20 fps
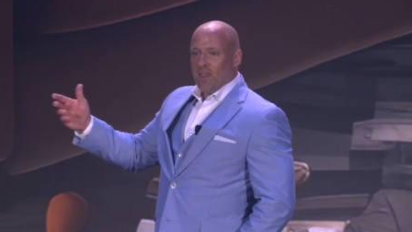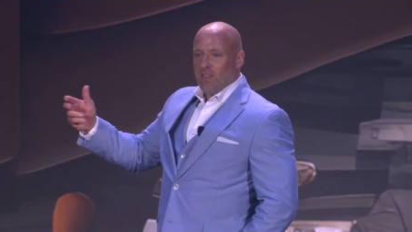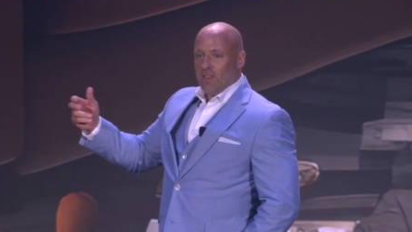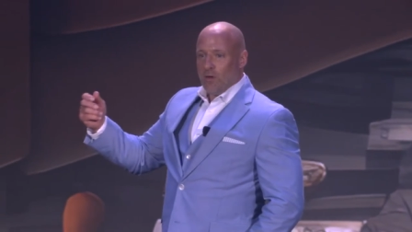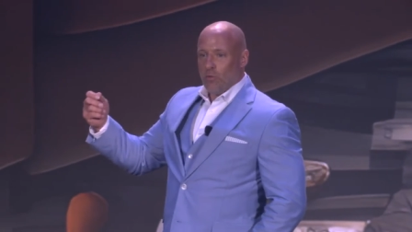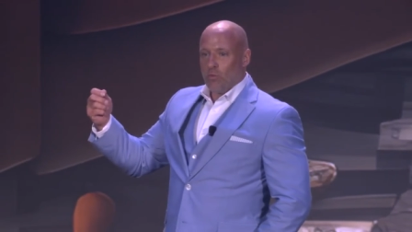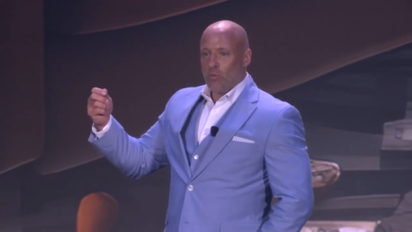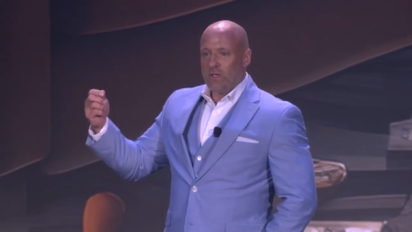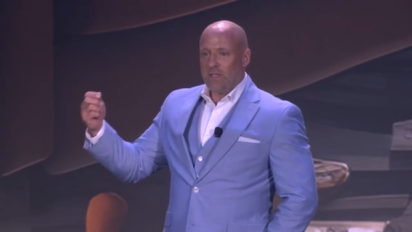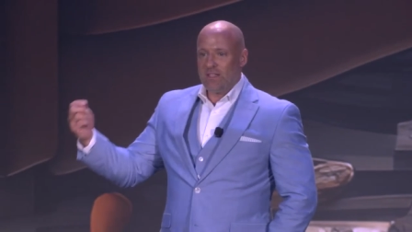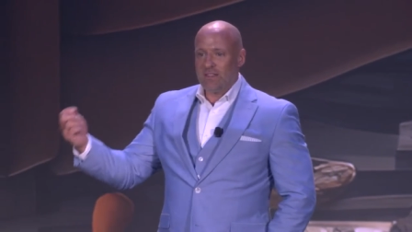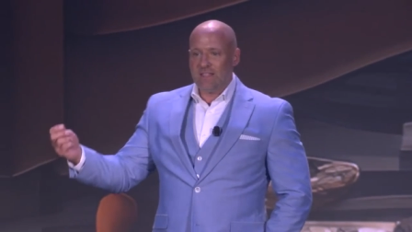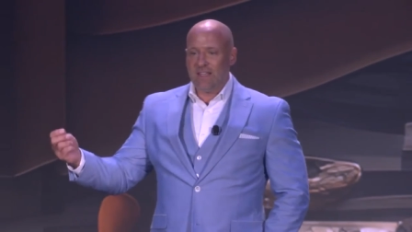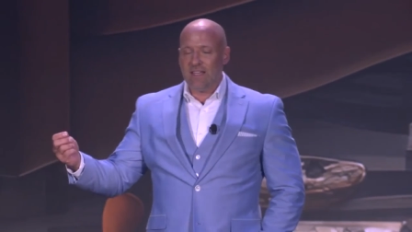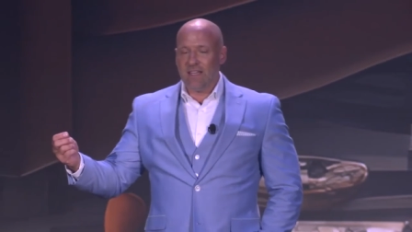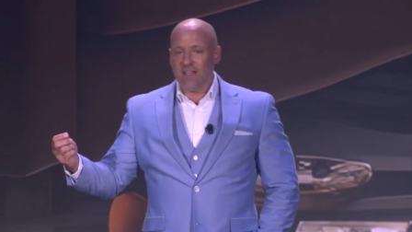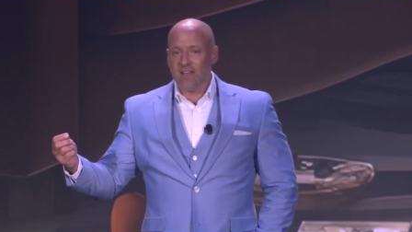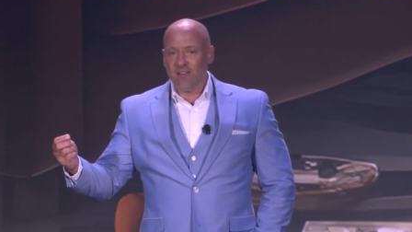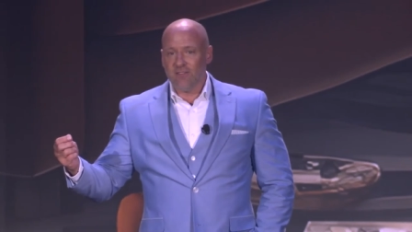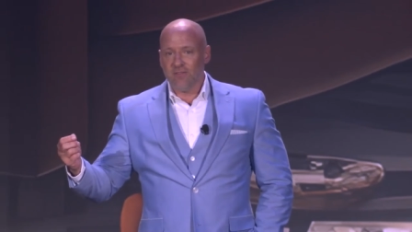that we
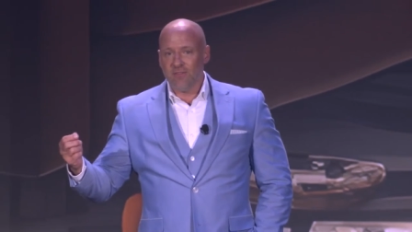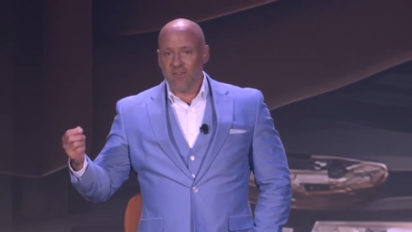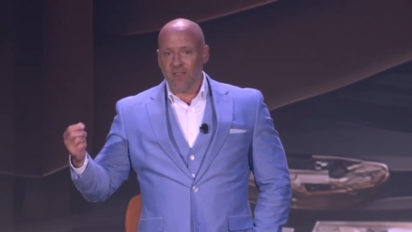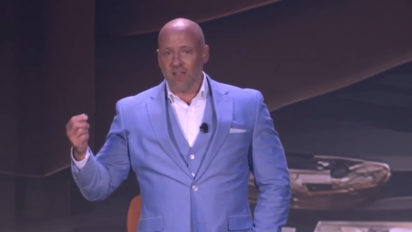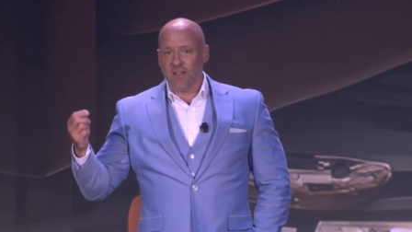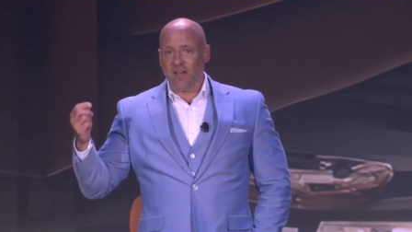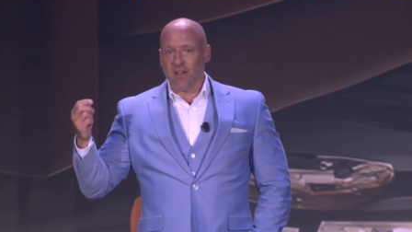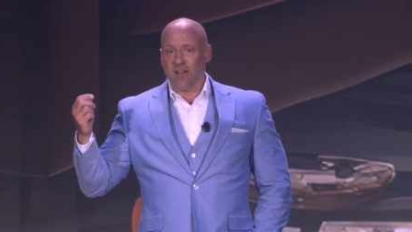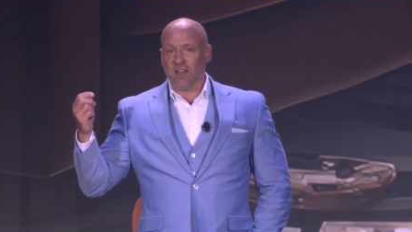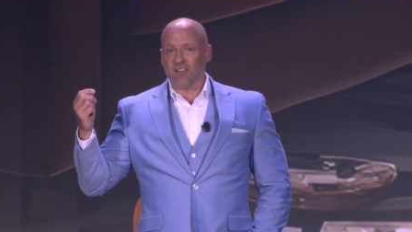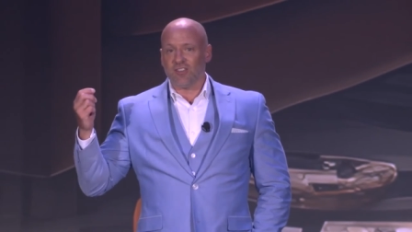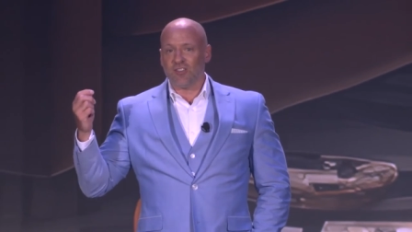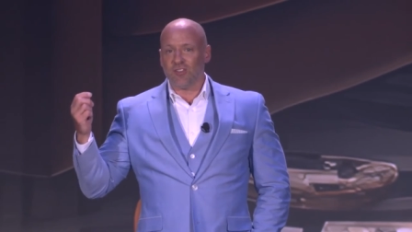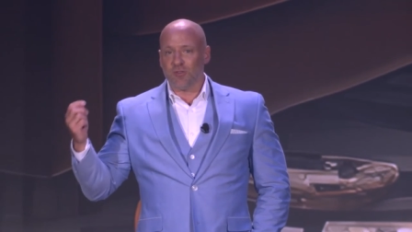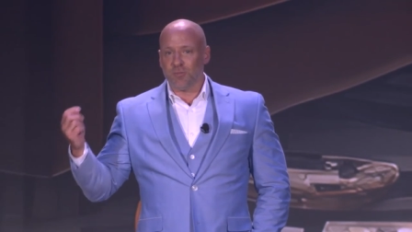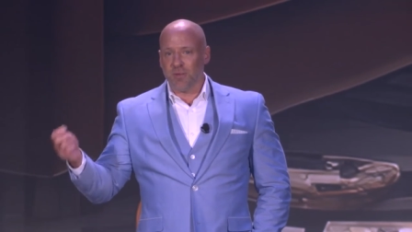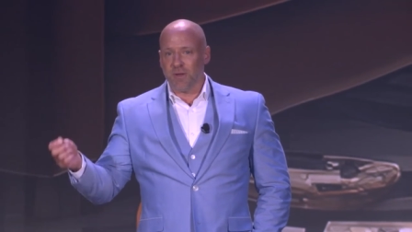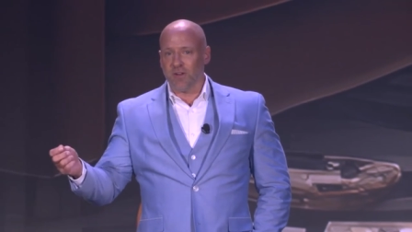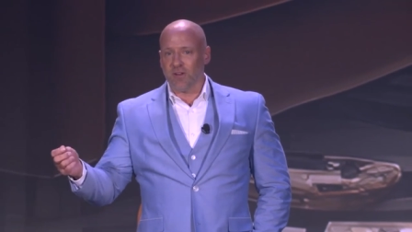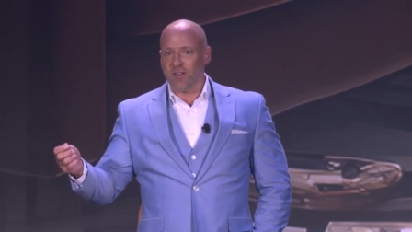live in an
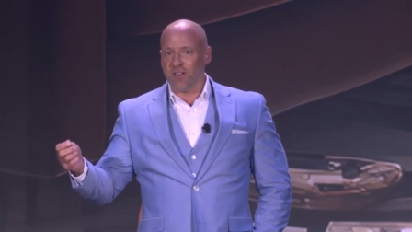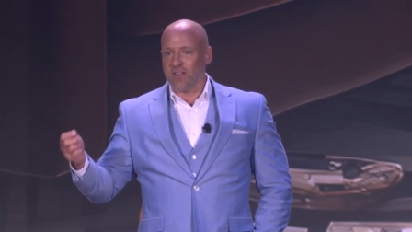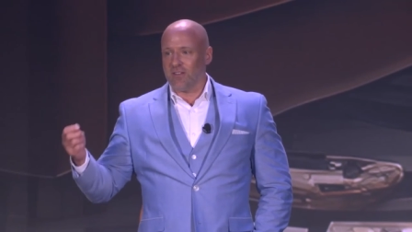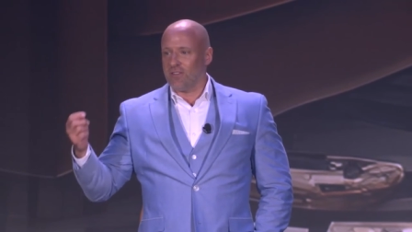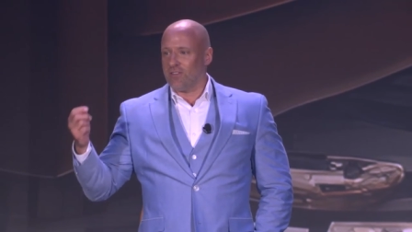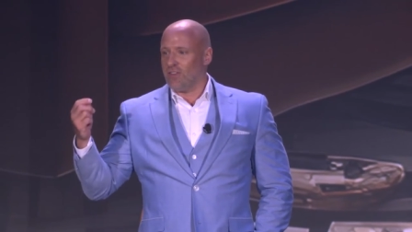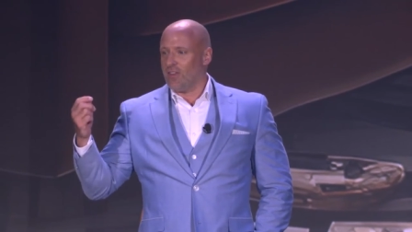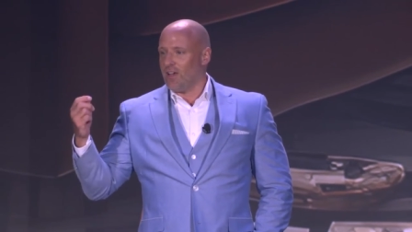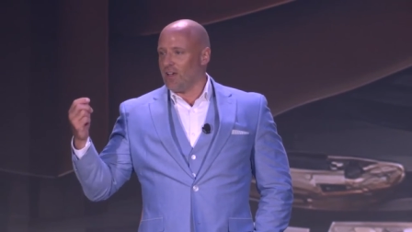experience